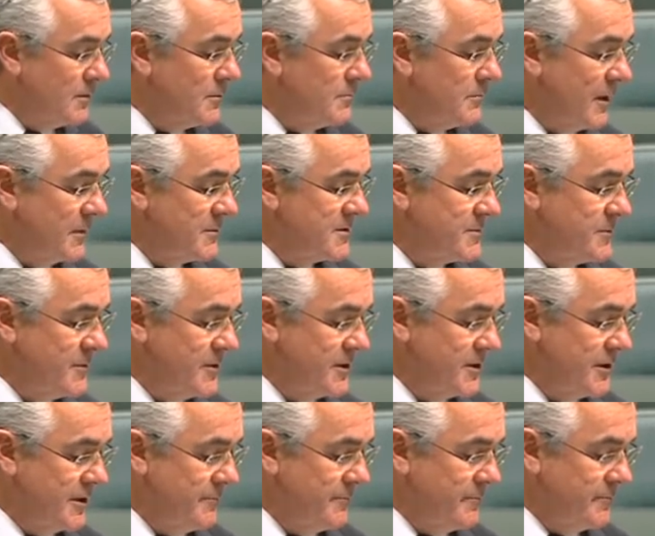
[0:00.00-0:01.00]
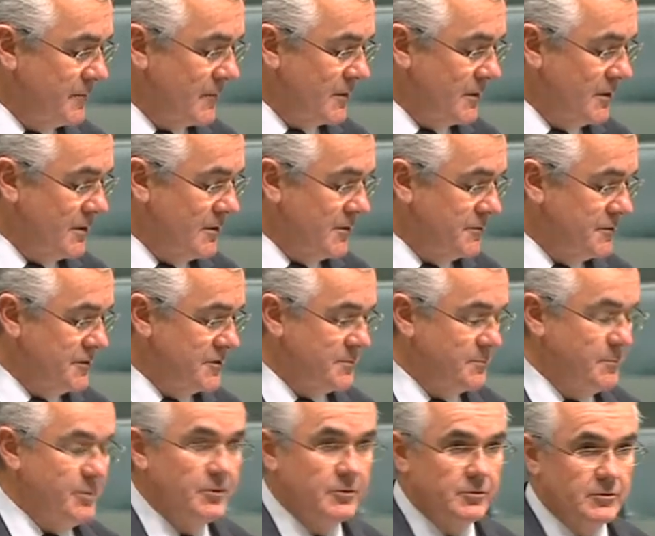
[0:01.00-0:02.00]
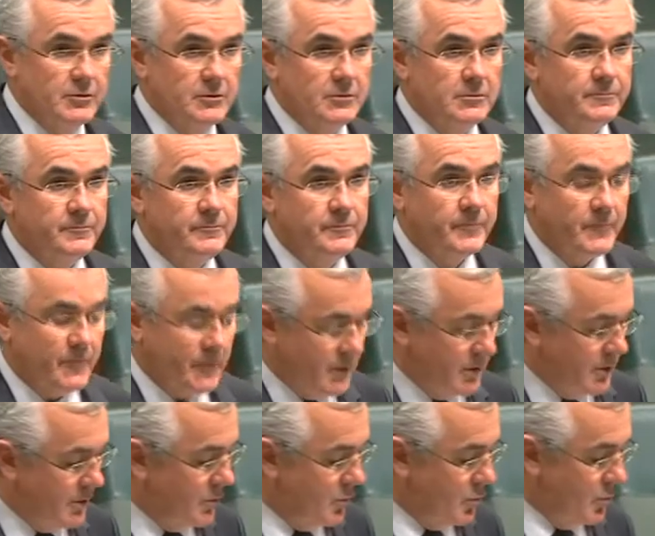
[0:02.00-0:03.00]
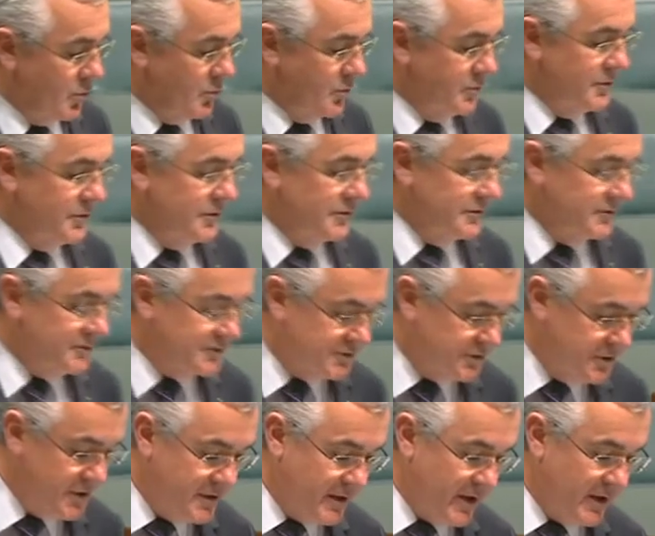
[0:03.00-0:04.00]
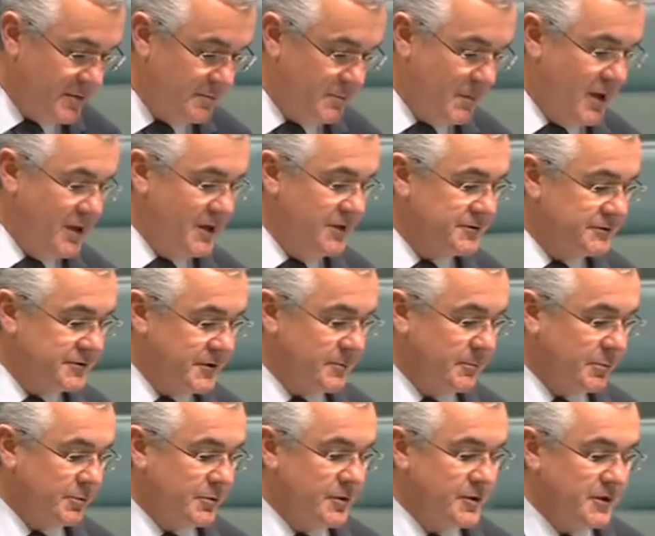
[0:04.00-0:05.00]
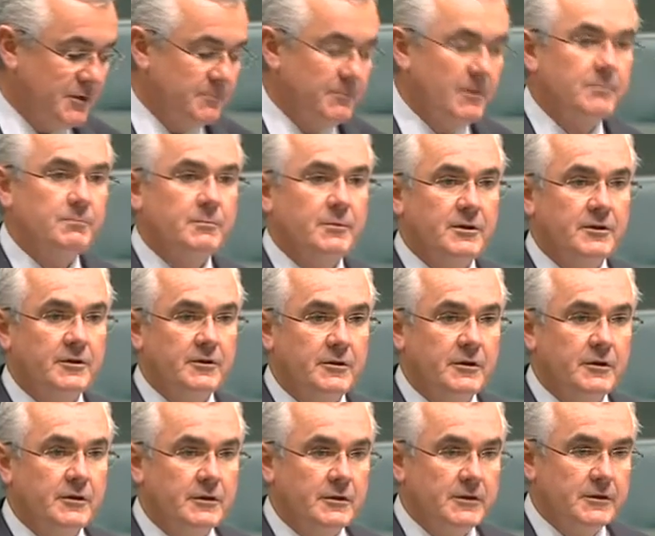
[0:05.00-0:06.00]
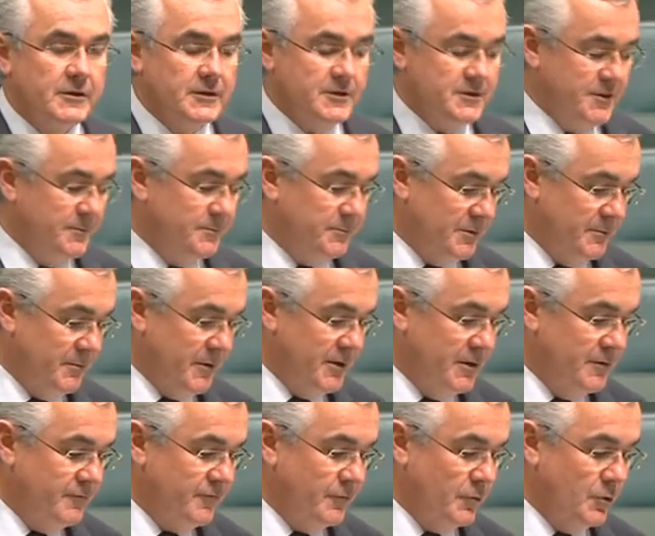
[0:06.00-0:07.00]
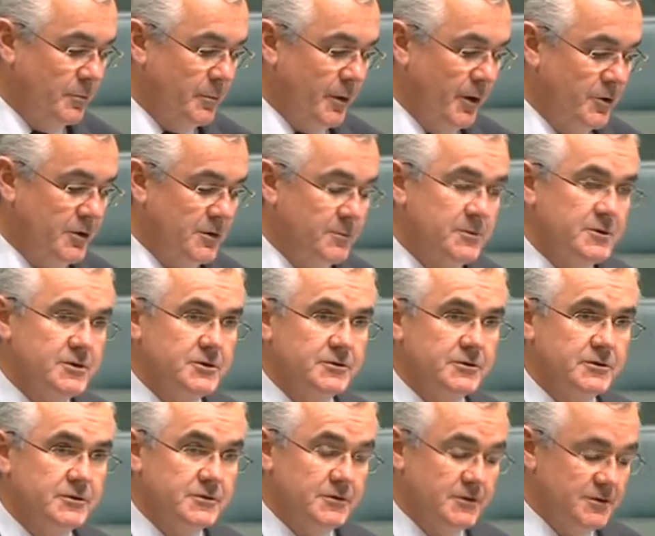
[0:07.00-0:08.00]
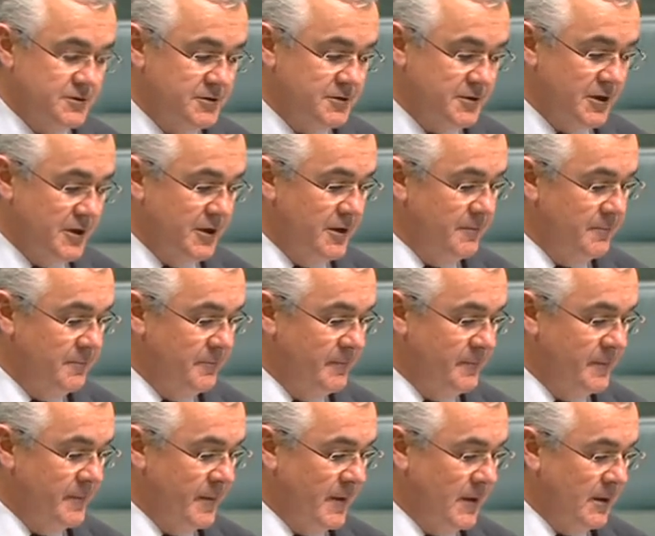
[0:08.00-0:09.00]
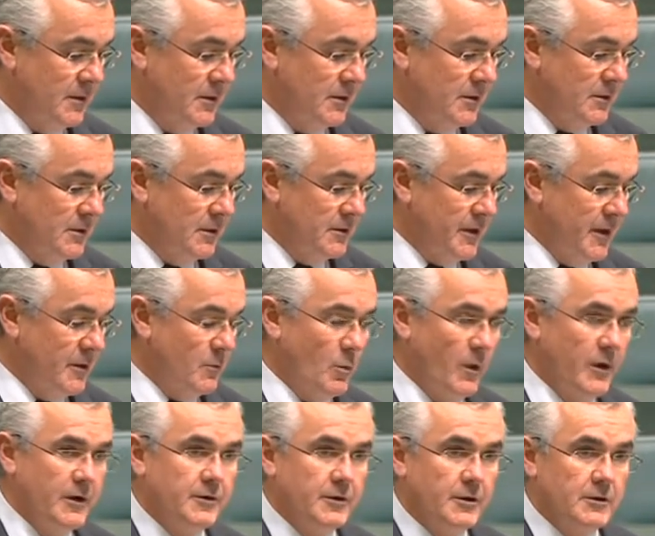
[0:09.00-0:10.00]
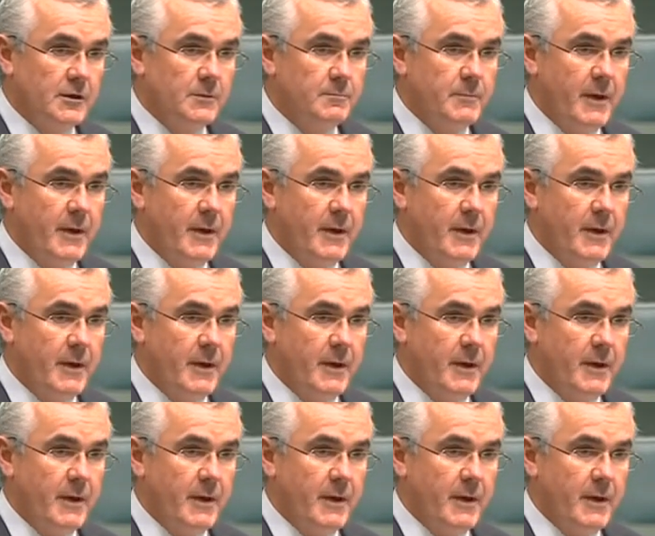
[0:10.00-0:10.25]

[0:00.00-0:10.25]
Madam Speaker, this bill would see that mandatory pre-commitment is implemented for all poker machines in Australia, that $1